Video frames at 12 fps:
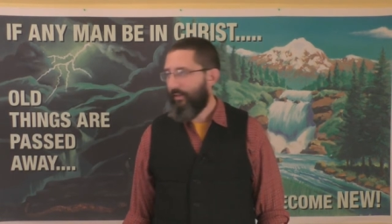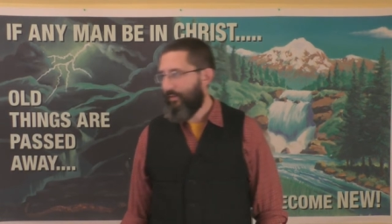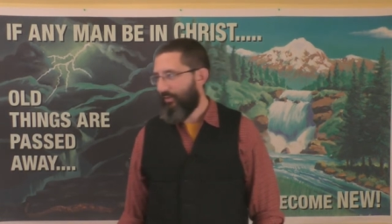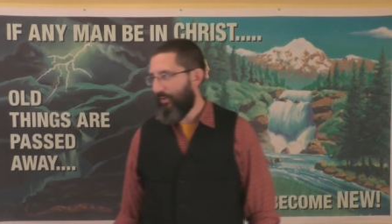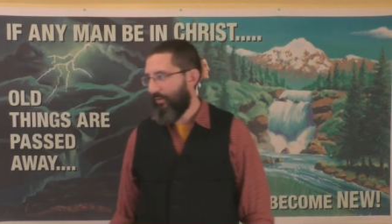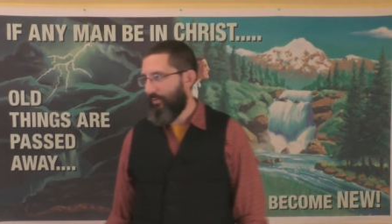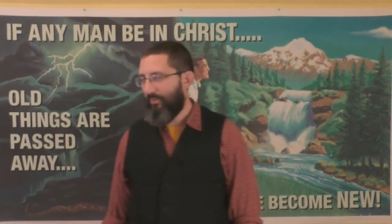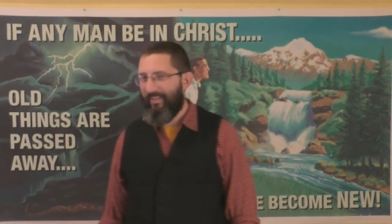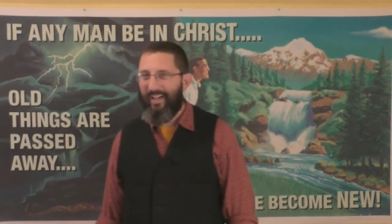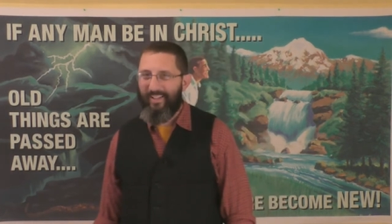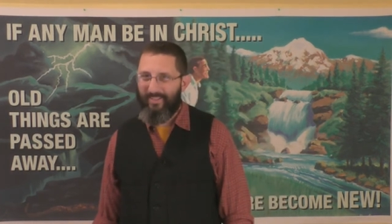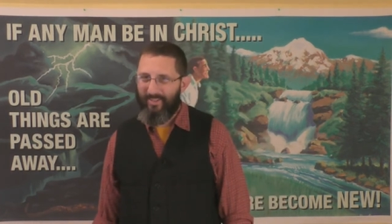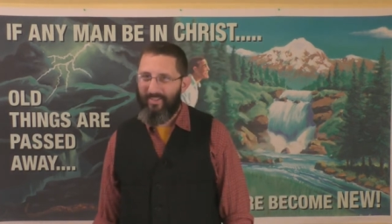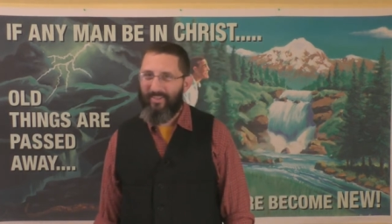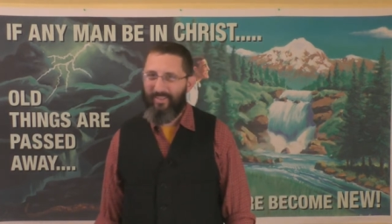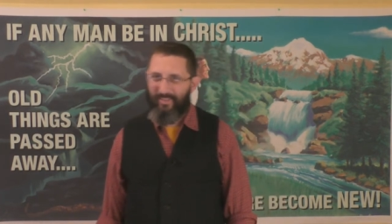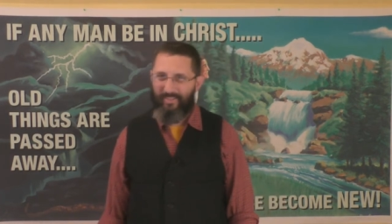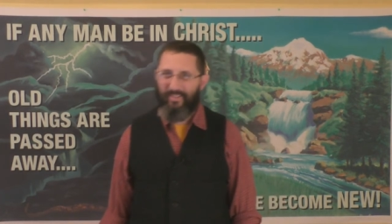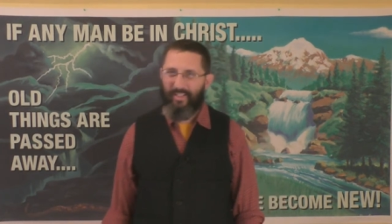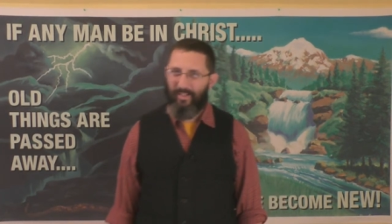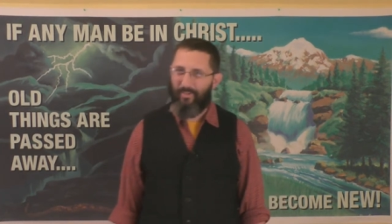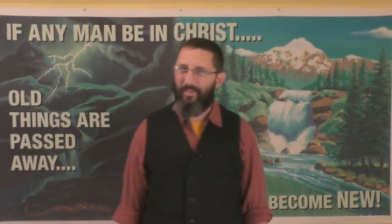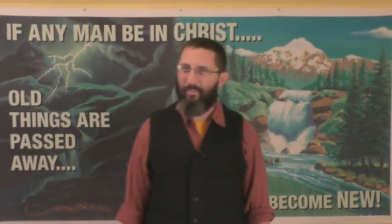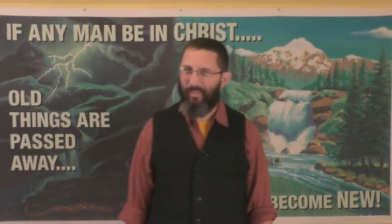So not so good, you
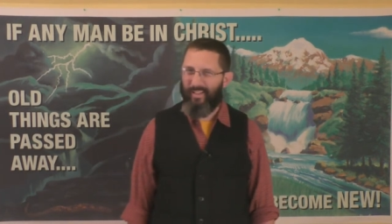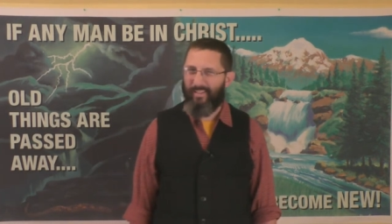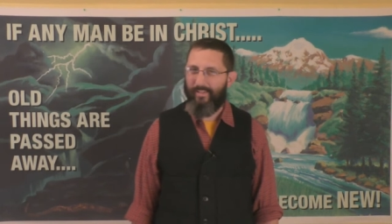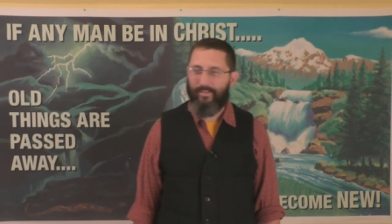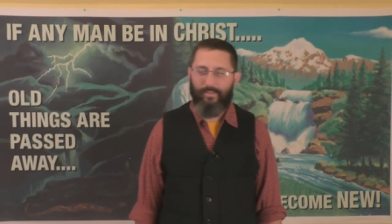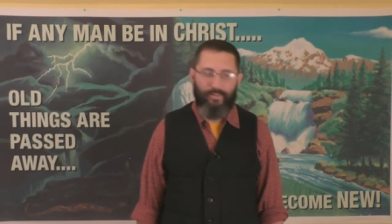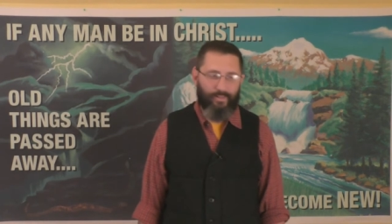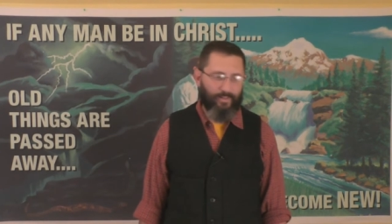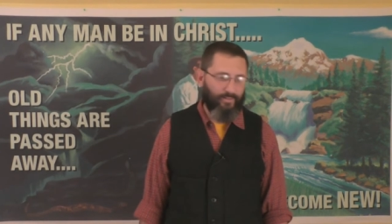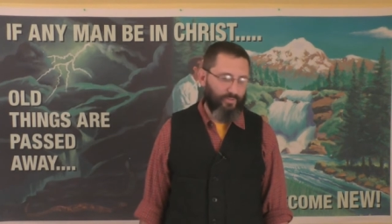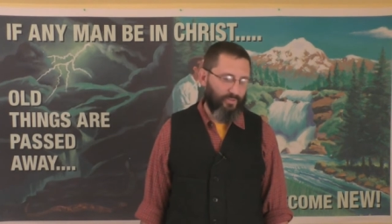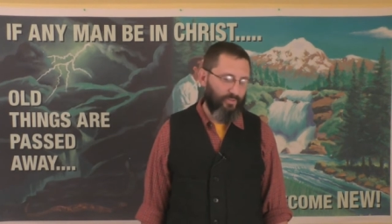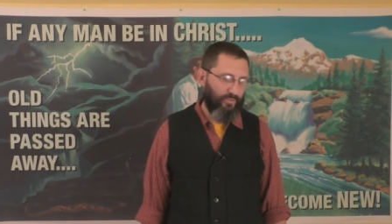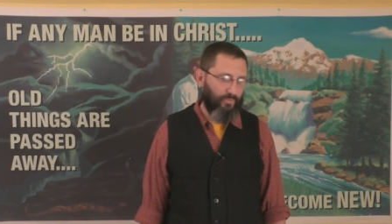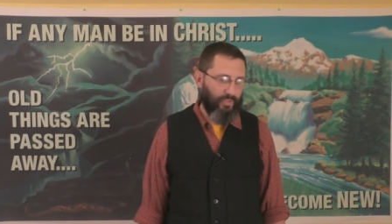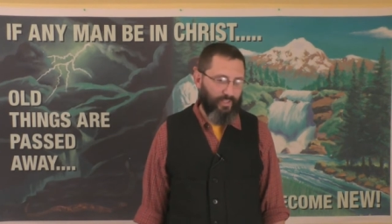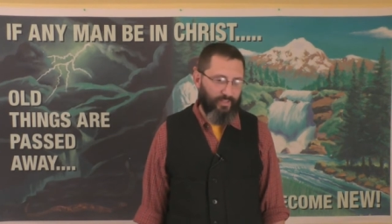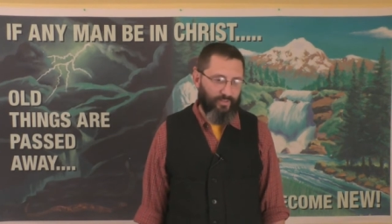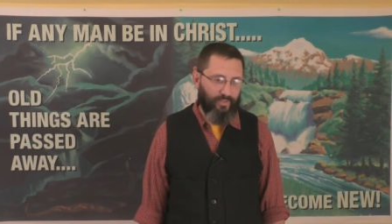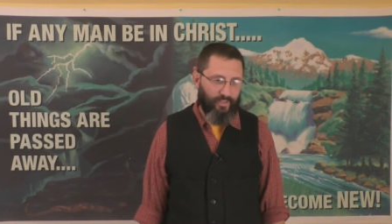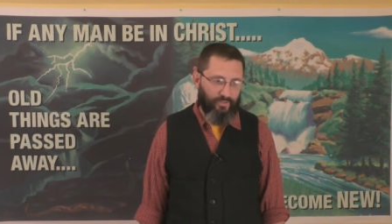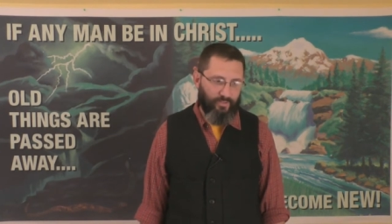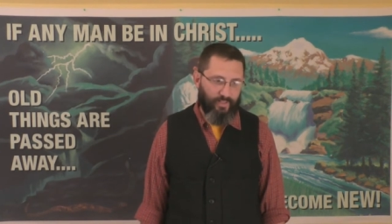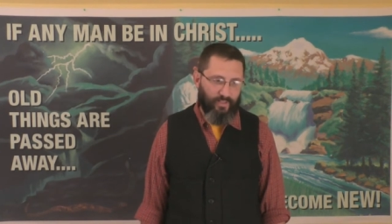know, in the mud. You know, so but I,
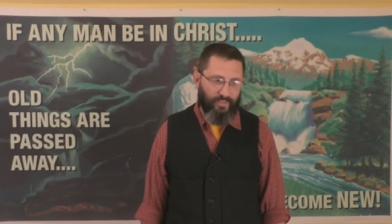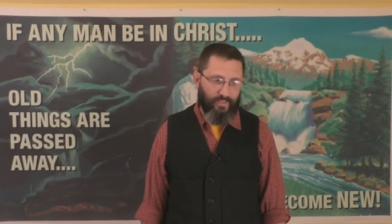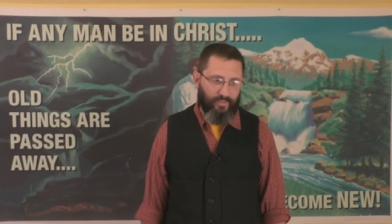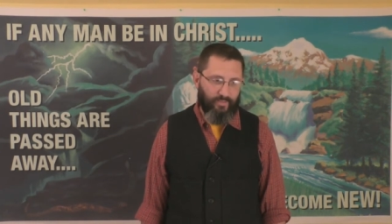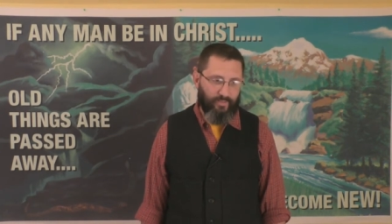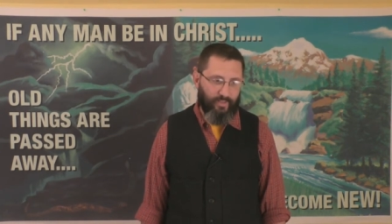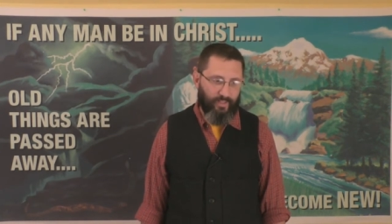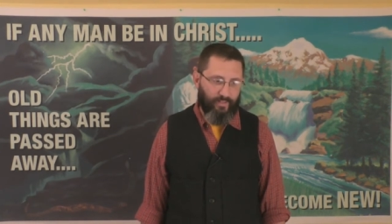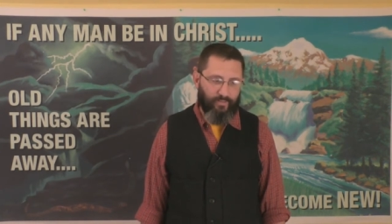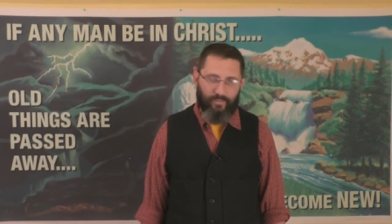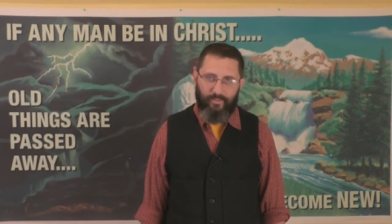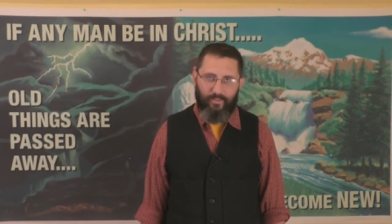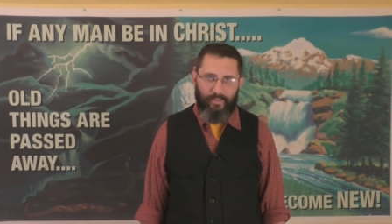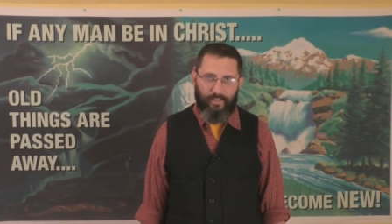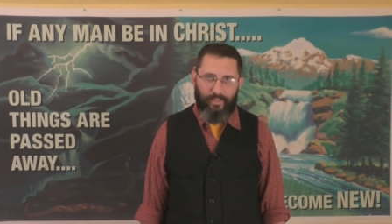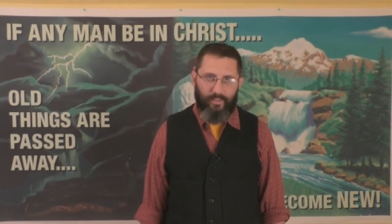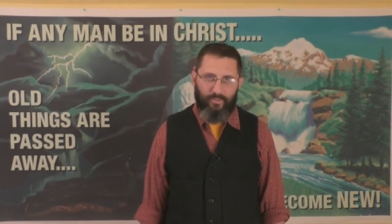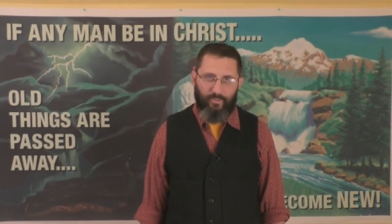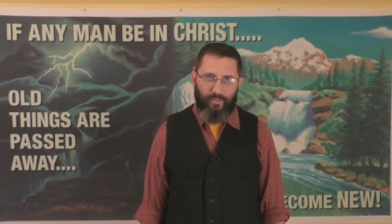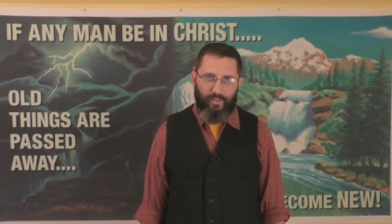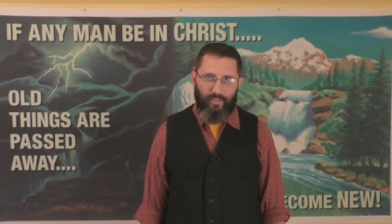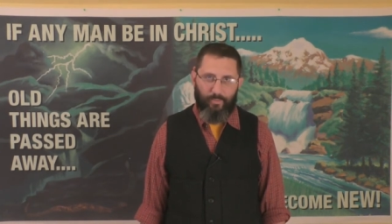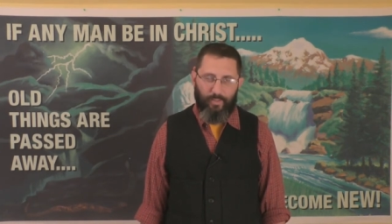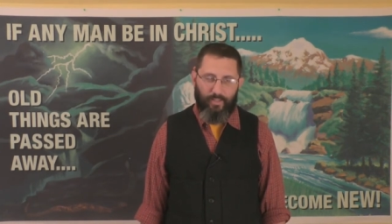I tried to get the thing out and couldn't get it out, so we
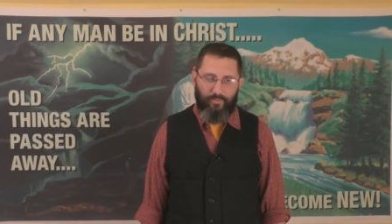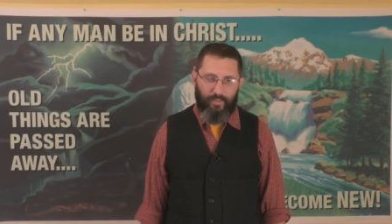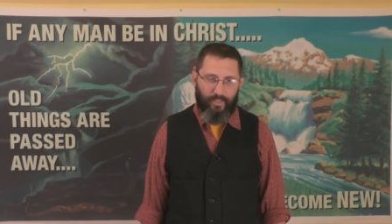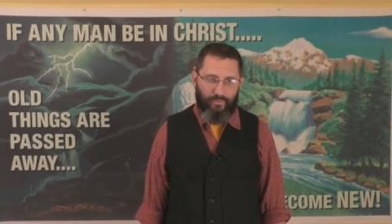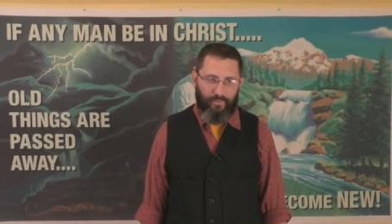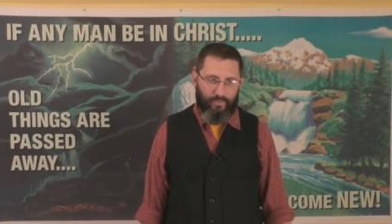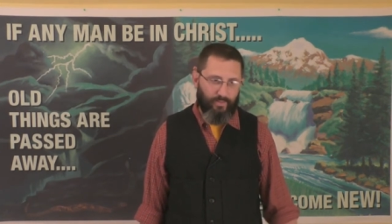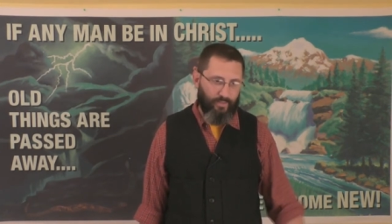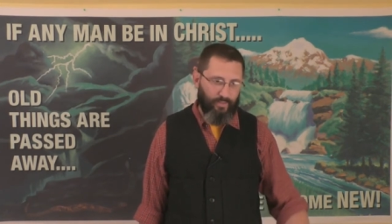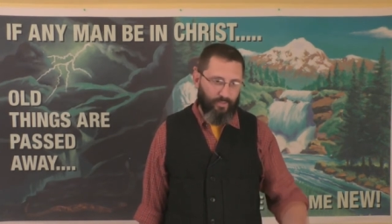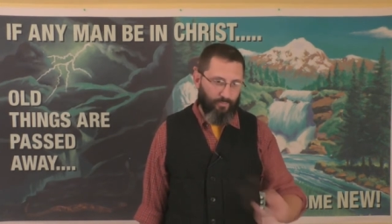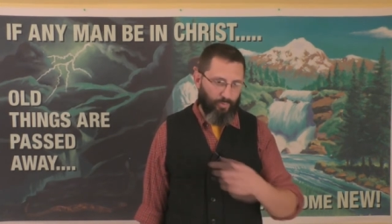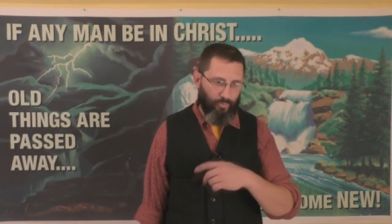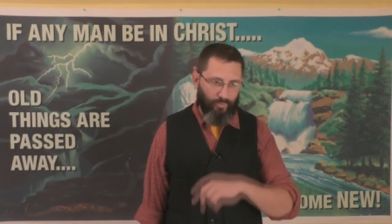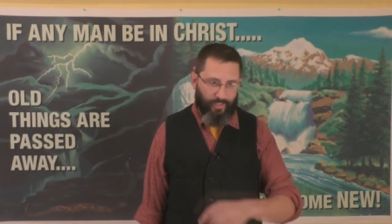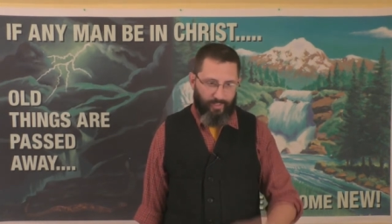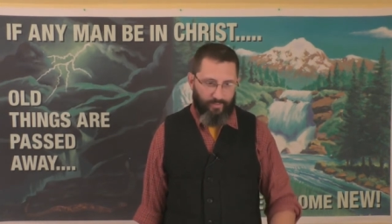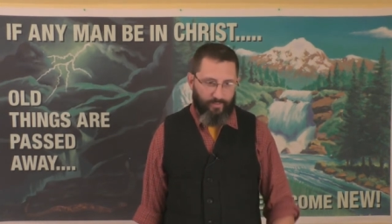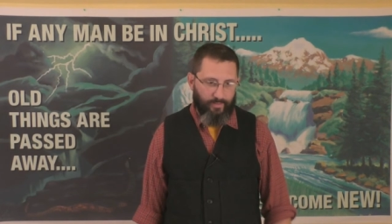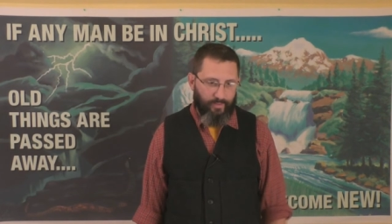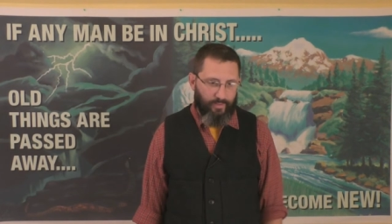ended up having to have it pulled out